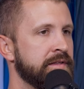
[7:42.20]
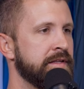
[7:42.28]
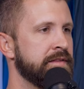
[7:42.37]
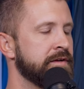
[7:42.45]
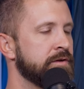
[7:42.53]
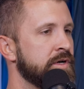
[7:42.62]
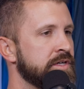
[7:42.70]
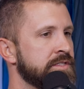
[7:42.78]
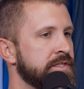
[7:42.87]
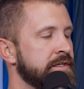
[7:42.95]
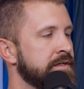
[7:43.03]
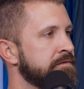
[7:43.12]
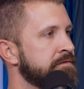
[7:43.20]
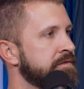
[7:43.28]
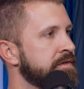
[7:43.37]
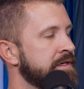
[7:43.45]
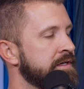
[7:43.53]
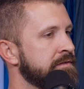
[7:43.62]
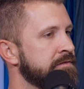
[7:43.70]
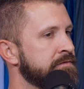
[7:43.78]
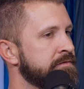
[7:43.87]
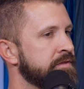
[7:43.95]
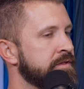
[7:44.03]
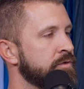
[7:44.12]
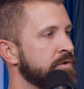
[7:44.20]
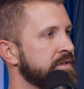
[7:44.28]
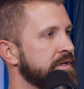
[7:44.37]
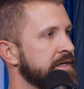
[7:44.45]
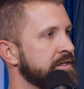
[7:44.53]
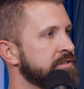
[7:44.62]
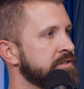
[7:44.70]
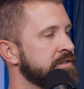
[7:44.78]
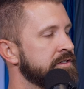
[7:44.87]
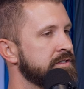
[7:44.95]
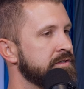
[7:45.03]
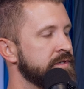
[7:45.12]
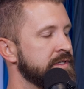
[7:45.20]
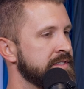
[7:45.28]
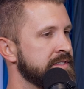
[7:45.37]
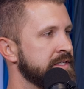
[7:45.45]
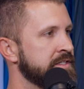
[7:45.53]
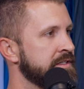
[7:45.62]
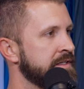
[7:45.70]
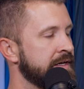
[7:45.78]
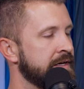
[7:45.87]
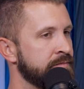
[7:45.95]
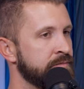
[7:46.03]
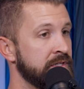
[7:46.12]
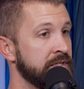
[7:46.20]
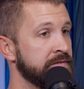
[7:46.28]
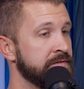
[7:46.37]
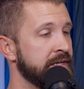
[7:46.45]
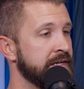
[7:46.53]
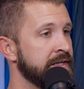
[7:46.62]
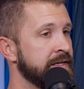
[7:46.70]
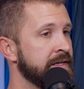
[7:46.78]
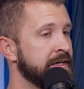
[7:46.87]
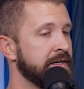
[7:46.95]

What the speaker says: then the questioning of the Orthodox Church, the realization that I believed that,